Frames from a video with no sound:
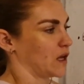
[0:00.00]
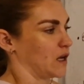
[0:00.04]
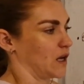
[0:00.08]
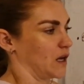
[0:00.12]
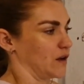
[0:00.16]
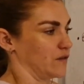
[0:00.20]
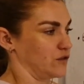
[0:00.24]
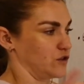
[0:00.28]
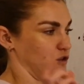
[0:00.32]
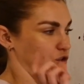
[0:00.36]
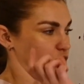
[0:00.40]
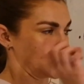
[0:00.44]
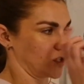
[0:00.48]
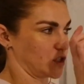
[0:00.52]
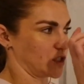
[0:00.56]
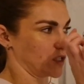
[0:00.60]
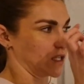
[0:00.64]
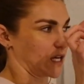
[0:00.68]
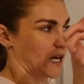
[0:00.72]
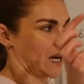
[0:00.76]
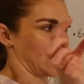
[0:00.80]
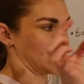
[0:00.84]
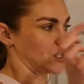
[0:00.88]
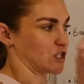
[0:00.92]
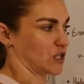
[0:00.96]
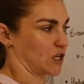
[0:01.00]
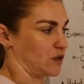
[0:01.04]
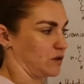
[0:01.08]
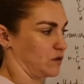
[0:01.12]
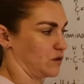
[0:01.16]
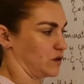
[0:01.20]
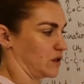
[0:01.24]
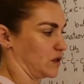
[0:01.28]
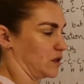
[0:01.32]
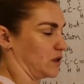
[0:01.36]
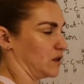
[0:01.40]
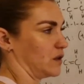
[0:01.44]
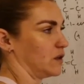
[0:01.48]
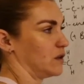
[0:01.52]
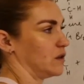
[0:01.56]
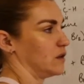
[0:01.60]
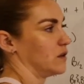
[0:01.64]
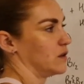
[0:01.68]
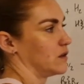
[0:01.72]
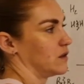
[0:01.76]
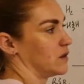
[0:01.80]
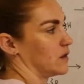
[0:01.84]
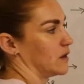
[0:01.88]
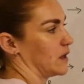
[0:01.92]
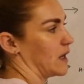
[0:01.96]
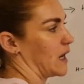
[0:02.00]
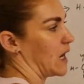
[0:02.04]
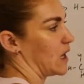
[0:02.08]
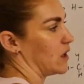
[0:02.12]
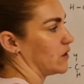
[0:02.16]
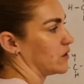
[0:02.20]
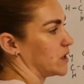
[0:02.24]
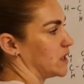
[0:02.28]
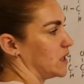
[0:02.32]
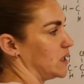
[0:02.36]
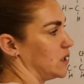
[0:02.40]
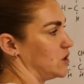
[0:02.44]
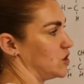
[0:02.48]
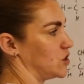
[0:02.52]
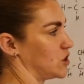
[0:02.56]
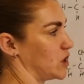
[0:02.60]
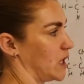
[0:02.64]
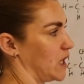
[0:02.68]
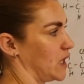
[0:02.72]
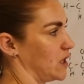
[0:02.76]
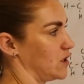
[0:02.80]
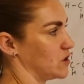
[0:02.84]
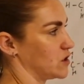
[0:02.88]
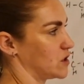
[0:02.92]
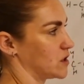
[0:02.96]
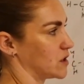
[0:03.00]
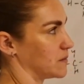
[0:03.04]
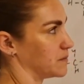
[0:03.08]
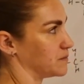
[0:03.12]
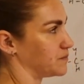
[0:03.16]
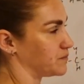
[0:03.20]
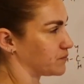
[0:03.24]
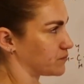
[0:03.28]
if you just sketch out the alkene chains,